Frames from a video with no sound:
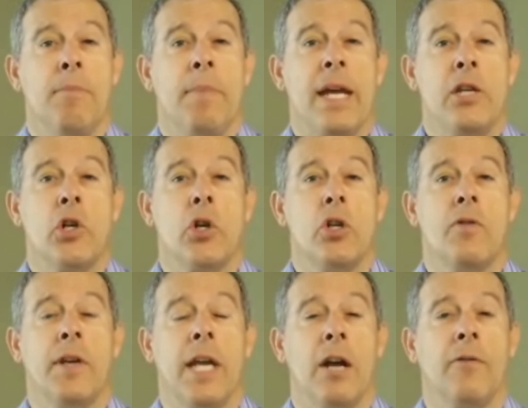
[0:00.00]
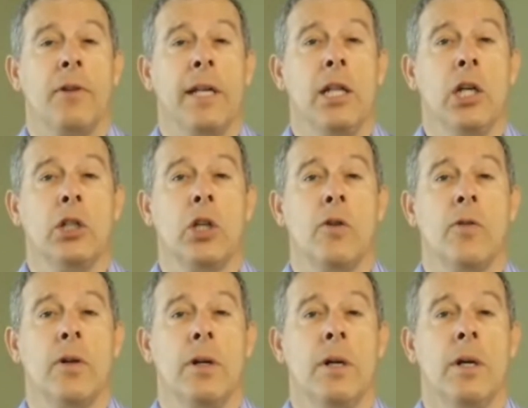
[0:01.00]
make sure you've carefully looked
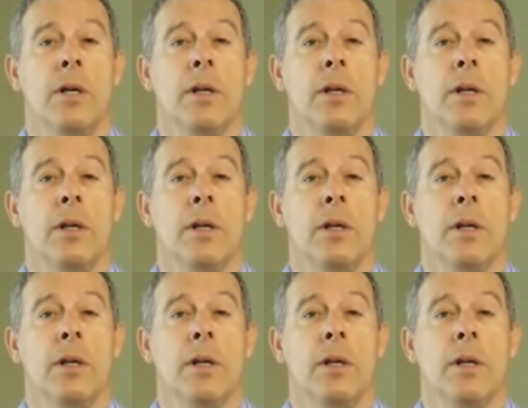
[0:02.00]
over